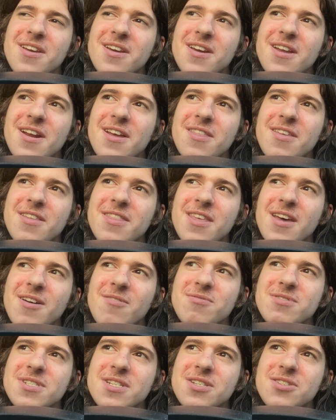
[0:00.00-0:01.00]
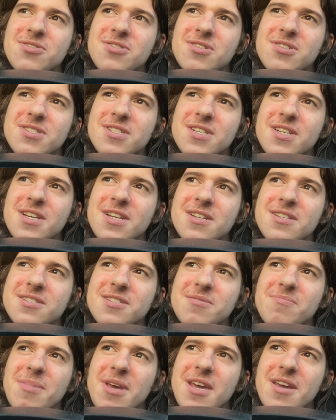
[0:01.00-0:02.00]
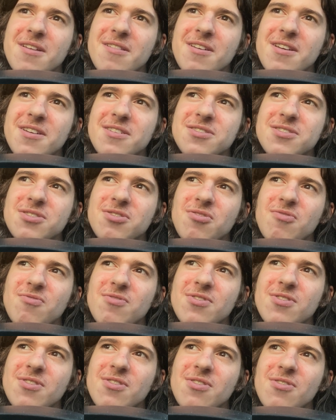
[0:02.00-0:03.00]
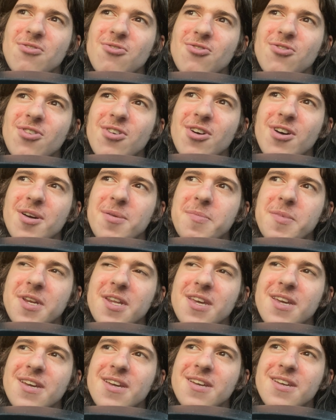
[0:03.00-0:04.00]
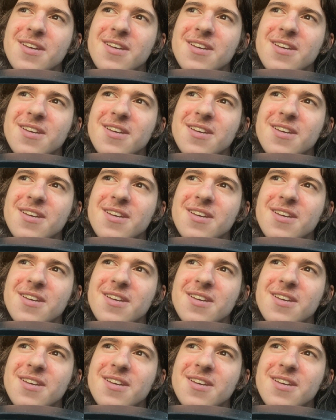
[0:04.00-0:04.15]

And I thought that was interesting to make like a stoner girl comedy.